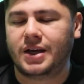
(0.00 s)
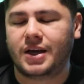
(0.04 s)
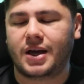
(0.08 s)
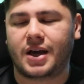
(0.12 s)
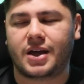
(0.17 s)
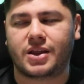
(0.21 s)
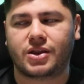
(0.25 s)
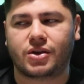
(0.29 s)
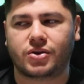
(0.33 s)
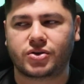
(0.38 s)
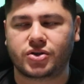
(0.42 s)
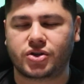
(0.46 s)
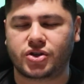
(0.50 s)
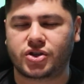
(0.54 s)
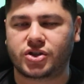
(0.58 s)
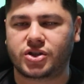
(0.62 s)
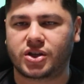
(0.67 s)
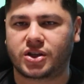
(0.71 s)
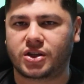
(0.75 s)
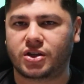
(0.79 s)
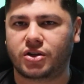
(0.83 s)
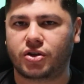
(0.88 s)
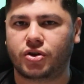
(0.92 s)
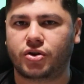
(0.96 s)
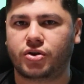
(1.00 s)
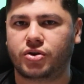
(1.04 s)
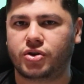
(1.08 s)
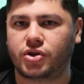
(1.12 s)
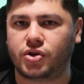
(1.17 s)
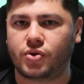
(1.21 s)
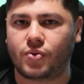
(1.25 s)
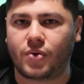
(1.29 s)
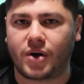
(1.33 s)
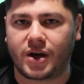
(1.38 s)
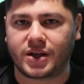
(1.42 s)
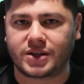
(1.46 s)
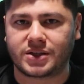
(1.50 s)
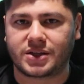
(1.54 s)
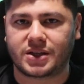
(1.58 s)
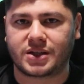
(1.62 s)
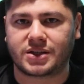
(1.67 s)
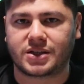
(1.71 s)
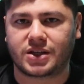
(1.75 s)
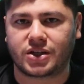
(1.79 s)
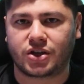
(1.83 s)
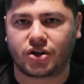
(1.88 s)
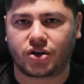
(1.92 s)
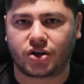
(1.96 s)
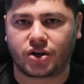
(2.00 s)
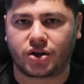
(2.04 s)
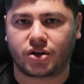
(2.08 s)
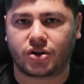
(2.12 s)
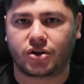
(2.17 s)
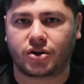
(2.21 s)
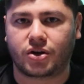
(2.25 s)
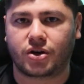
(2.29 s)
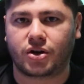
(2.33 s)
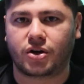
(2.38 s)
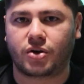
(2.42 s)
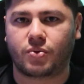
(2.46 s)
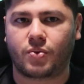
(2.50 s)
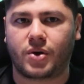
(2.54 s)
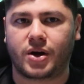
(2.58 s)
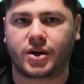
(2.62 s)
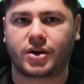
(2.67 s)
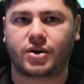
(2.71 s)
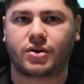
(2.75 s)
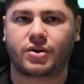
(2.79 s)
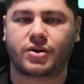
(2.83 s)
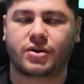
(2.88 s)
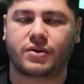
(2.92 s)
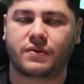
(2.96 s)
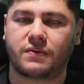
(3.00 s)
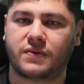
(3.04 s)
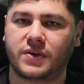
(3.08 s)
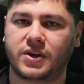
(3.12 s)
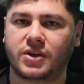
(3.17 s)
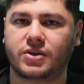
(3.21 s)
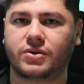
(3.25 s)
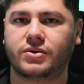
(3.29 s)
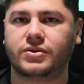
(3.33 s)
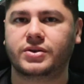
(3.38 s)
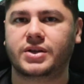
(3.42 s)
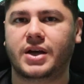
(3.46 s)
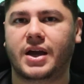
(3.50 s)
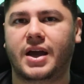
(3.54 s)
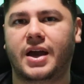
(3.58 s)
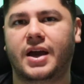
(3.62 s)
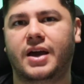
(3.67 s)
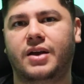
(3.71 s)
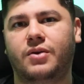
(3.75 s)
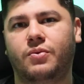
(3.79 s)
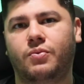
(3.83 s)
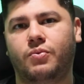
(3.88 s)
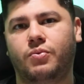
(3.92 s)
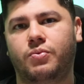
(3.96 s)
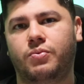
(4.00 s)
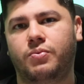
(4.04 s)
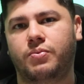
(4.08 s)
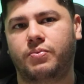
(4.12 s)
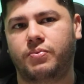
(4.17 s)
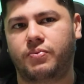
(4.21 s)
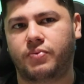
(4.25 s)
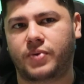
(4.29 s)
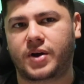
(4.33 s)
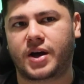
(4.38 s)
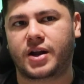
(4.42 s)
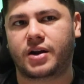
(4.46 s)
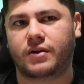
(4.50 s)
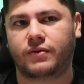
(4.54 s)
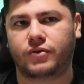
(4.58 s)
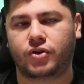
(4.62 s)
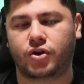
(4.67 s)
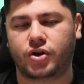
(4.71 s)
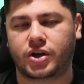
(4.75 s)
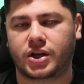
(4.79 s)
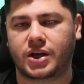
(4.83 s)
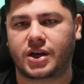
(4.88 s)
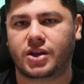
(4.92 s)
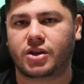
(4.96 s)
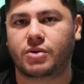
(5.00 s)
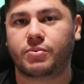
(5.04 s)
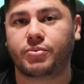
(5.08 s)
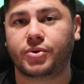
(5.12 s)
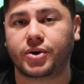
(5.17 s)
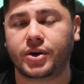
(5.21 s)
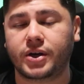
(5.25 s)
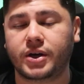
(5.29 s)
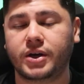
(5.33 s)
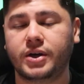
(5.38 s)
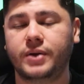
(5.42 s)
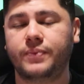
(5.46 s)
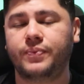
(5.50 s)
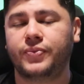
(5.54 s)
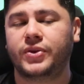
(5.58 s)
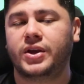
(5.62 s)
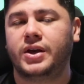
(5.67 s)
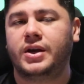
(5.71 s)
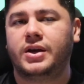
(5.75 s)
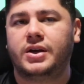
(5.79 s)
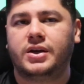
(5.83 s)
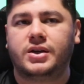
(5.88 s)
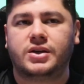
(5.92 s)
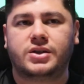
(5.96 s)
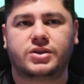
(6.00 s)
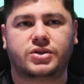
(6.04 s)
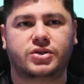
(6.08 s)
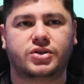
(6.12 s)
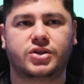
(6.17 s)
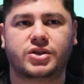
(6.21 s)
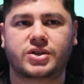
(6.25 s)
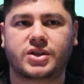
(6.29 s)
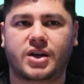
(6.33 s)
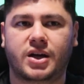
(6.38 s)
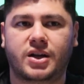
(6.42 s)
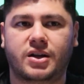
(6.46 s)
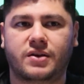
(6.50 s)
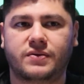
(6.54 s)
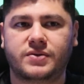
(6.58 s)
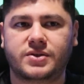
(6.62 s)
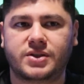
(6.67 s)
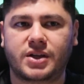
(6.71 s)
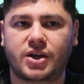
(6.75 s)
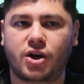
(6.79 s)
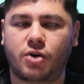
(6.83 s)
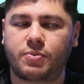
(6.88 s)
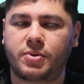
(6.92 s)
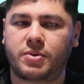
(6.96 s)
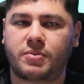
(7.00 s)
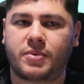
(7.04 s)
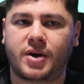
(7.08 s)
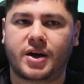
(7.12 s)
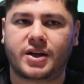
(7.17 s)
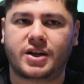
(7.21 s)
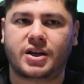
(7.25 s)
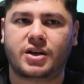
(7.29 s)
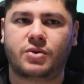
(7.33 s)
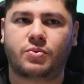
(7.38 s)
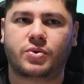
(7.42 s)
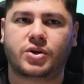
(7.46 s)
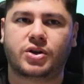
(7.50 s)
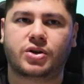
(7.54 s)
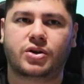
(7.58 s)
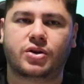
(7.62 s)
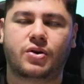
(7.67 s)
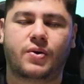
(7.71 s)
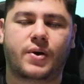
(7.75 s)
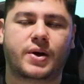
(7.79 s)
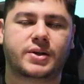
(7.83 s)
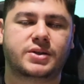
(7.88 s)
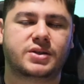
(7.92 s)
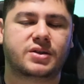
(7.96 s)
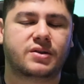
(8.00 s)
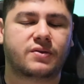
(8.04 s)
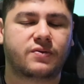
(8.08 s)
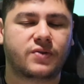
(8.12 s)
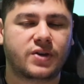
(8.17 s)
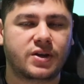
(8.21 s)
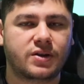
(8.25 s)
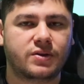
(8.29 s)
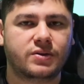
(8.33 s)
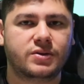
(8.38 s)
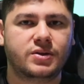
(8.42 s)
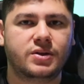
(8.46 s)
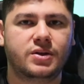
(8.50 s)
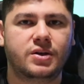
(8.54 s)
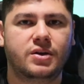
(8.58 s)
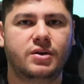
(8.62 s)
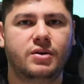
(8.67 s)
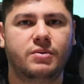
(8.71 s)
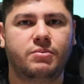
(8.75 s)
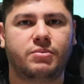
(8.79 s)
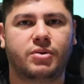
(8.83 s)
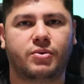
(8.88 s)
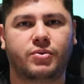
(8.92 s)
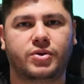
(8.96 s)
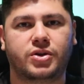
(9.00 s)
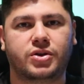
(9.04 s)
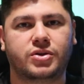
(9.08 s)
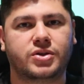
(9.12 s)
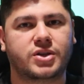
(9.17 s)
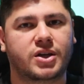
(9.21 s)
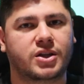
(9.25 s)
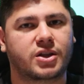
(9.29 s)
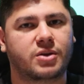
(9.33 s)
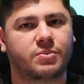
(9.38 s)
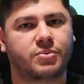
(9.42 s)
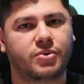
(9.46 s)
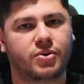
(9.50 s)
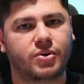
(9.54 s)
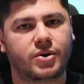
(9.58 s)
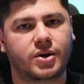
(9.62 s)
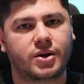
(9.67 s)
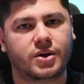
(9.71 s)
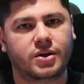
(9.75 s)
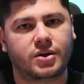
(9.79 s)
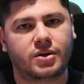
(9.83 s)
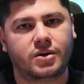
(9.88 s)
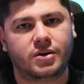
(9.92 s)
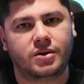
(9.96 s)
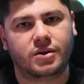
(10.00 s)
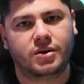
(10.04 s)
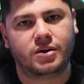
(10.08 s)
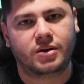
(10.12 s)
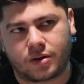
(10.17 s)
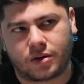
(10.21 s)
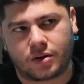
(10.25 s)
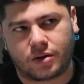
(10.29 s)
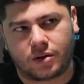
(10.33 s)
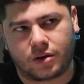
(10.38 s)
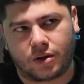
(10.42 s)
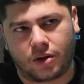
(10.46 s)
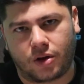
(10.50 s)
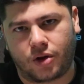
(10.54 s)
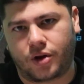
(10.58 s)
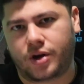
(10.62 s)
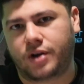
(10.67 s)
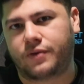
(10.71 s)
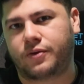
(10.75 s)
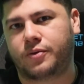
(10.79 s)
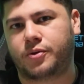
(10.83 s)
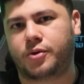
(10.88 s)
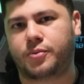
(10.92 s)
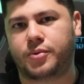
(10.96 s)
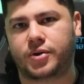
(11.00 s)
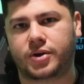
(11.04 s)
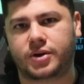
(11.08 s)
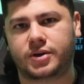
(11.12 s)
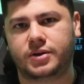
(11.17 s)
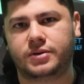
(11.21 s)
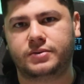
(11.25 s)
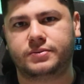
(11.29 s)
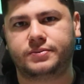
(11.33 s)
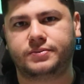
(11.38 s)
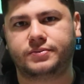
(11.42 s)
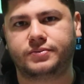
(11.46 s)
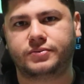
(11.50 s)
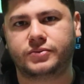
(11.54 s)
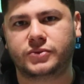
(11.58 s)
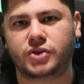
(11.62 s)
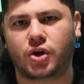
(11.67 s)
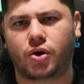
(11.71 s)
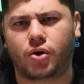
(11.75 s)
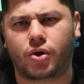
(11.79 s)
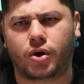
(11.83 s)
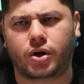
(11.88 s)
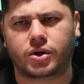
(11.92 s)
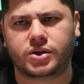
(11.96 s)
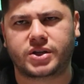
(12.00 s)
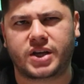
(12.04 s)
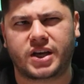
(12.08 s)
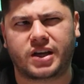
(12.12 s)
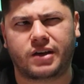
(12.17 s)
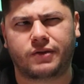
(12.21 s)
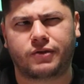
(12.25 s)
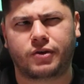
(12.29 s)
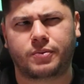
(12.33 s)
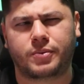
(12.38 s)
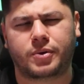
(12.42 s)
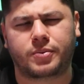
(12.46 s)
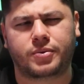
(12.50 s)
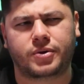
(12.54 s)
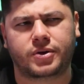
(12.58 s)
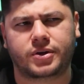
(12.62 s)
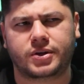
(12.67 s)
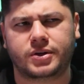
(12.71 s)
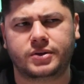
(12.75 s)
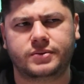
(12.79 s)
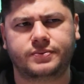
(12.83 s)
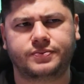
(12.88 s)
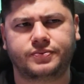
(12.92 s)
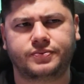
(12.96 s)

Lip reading: And those are just like the little nuances that you're going to learn while you're in the field and kind of learning in the book. So just kind of stay open-minded when you go out to the field, but when you take the board, learn it from your book or take it from your book.